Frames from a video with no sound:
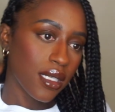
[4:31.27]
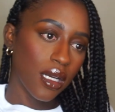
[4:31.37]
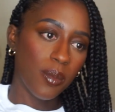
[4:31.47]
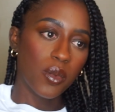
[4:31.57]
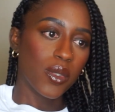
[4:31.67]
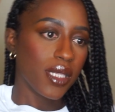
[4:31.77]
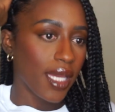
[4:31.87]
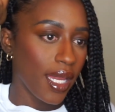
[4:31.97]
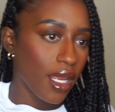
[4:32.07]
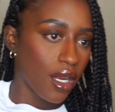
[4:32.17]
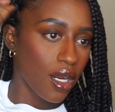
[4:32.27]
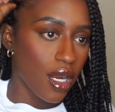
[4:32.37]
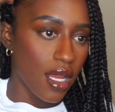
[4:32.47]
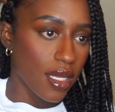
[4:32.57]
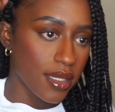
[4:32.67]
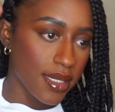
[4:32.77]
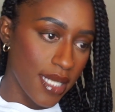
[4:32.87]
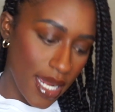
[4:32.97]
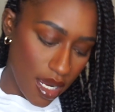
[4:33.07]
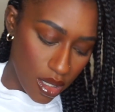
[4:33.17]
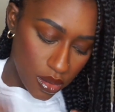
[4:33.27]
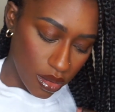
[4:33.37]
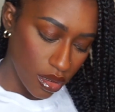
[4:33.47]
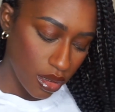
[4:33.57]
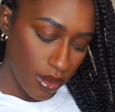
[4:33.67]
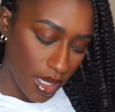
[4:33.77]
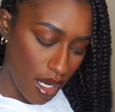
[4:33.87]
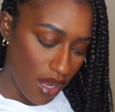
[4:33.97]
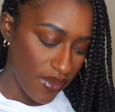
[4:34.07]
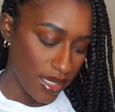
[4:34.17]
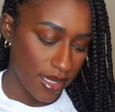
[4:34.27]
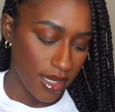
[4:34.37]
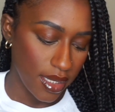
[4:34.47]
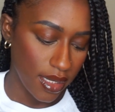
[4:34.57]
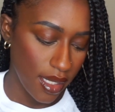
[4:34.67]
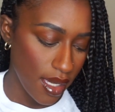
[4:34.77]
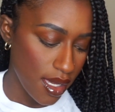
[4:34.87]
up, with the hair down, you can obviously